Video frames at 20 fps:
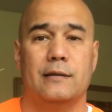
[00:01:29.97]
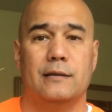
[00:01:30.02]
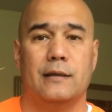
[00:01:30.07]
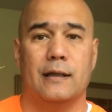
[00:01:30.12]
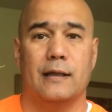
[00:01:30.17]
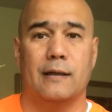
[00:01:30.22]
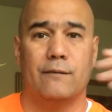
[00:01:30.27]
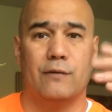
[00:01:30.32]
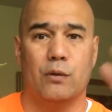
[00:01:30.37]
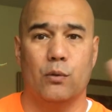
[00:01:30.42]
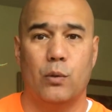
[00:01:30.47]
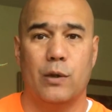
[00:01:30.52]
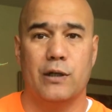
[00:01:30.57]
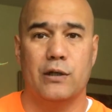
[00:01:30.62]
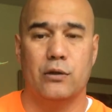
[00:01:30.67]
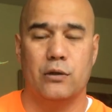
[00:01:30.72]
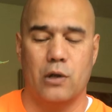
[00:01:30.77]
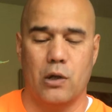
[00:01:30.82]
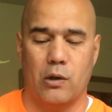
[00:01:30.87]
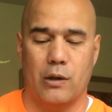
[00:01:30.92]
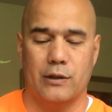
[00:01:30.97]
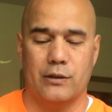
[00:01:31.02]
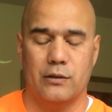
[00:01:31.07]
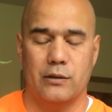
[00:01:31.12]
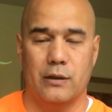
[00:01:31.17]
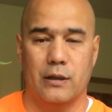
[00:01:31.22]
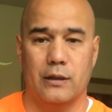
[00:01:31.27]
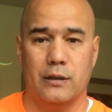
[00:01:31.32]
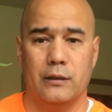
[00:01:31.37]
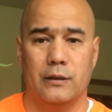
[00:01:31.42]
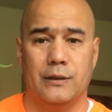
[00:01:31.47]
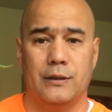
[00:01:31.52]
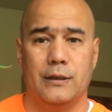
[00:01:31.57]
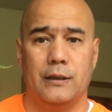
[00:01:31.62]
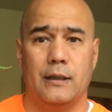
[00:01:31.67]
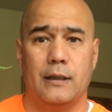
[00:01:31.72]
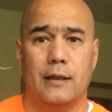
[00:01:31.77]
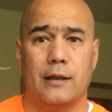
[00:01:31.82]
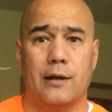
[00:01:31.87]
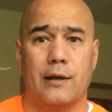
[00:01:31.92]
And if you win, you go on to the
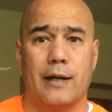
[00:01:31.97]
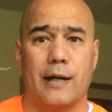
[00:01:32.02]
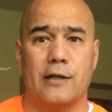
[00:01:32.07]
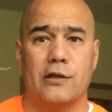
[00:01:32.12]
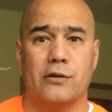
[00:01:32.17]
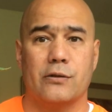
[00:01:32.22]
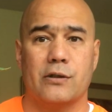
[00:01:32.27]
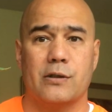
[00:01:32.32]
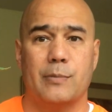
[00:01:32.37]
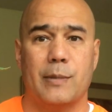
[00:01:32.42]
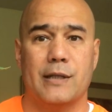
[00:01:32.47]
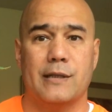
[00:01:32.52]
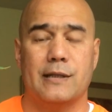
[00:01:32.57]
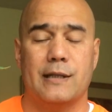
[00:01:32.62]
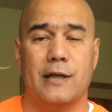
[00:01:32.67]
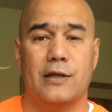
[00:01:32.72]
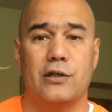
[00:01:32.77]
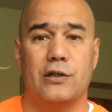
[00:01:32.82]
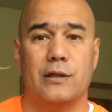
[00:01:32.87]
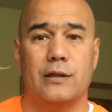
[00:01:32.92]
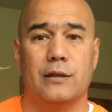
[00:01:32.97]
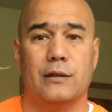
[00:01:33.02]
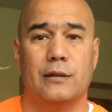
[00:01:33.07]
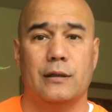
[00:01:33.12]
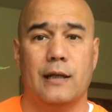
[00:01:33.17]
International Space Station.